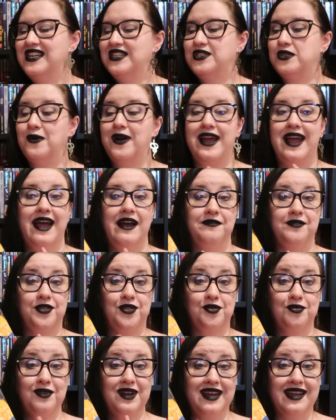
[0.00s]
So I have
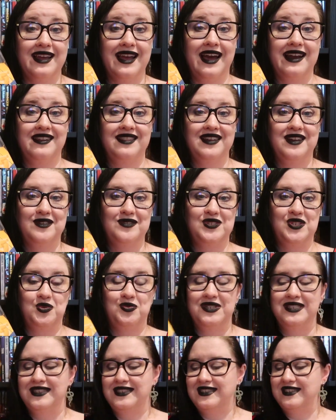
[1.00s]
three out of the Ghost
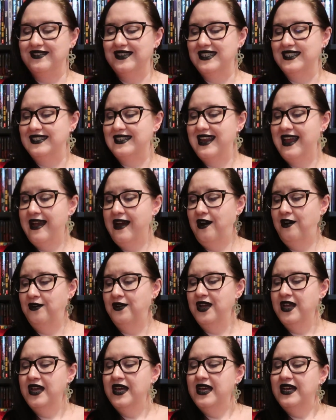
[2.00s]
Twins series
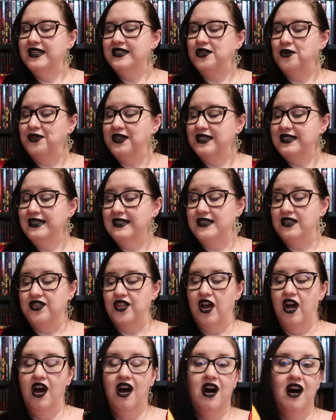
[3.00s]
now. So this is
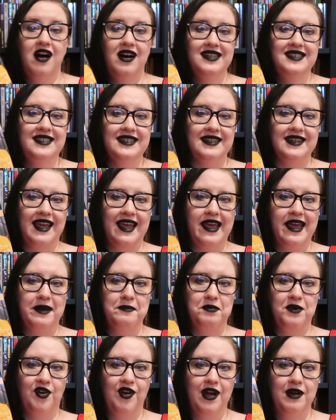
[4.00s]
the Haunted
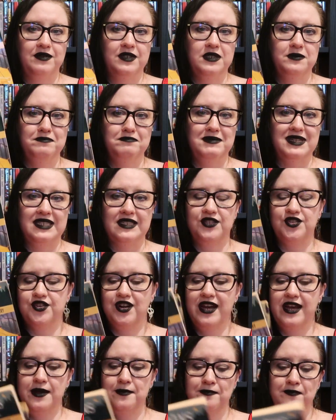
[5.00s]
Campground
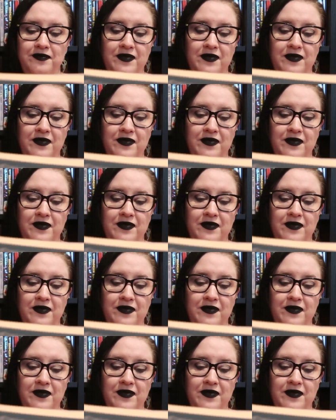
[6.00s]
Mystery.